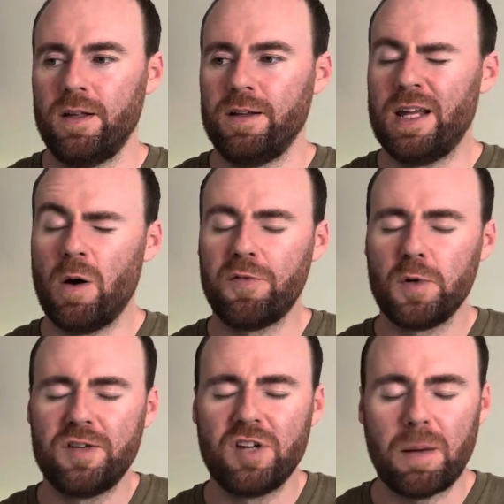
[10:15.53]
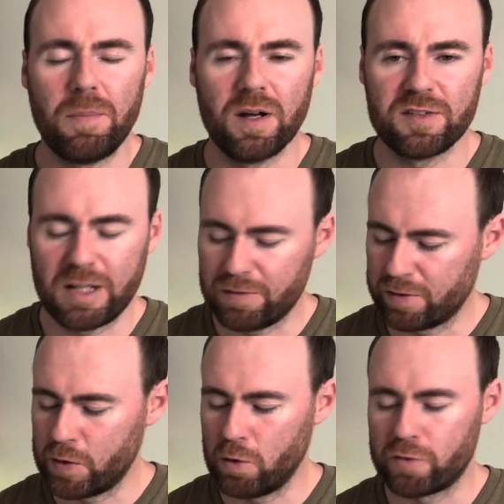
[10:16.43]
Now, if we jump ourselves, of
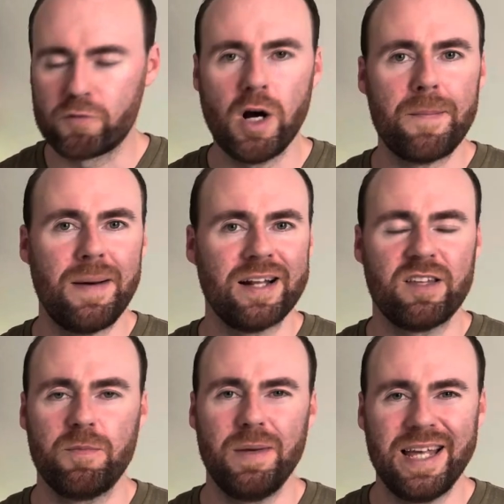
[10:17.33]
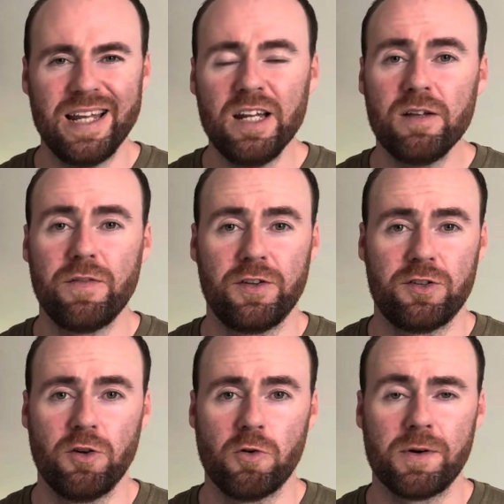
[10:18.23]
course, right back to the beginning of the
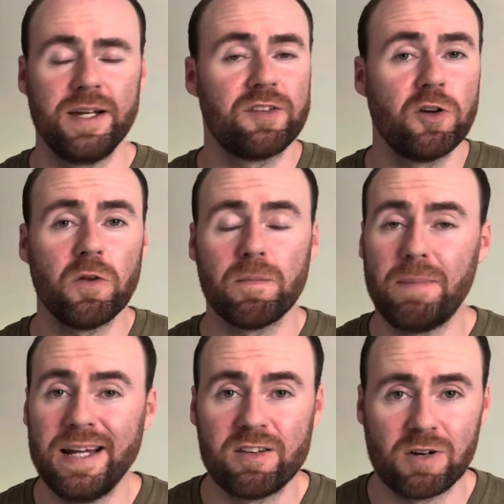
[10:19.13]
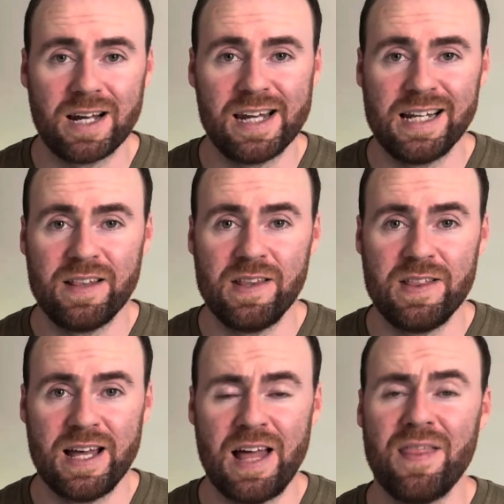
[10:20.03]
story, it's got the beta-alanine in
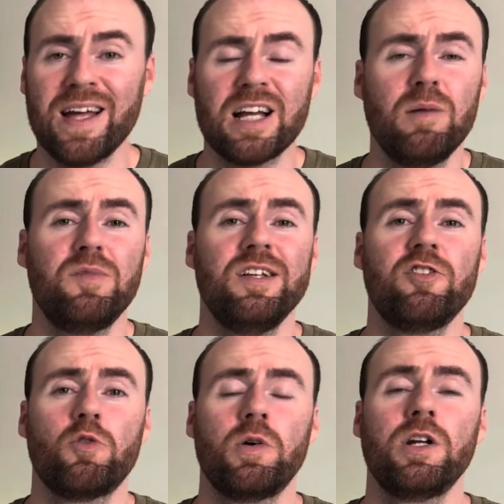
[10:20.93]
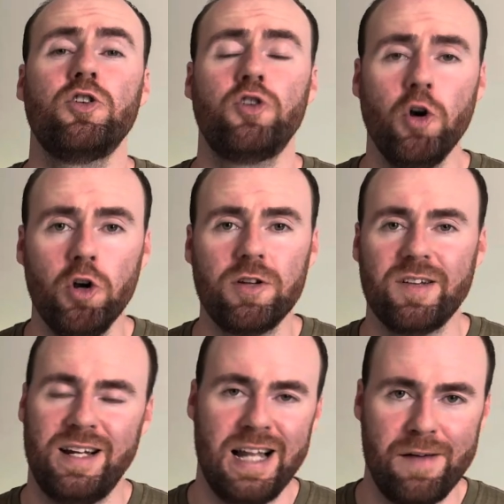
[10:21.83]
there, and that comes into a good
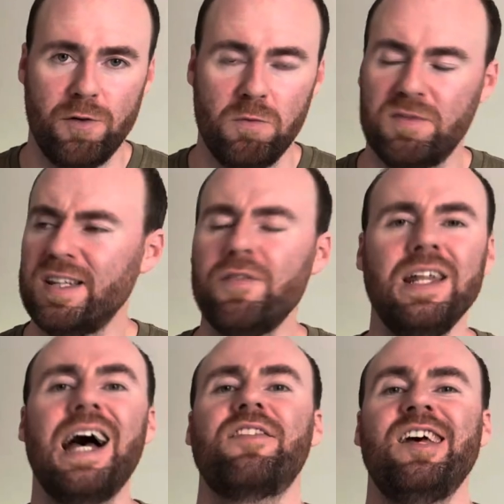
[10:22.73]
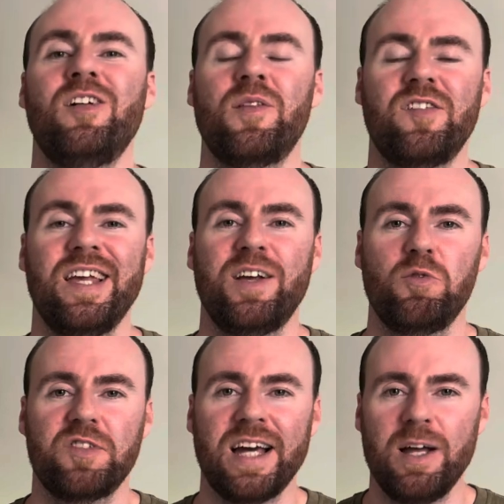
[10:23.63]
level. 7 out of 10 on the tingle
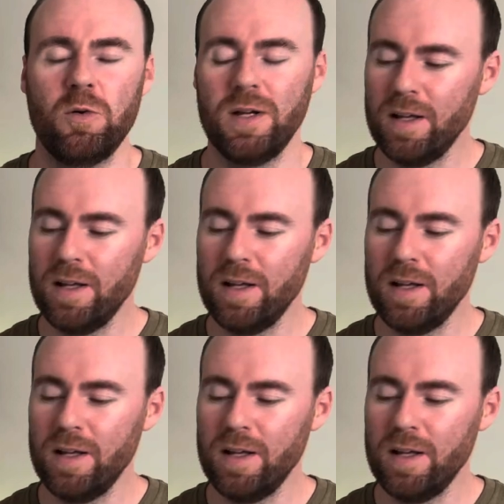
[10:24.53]
scale.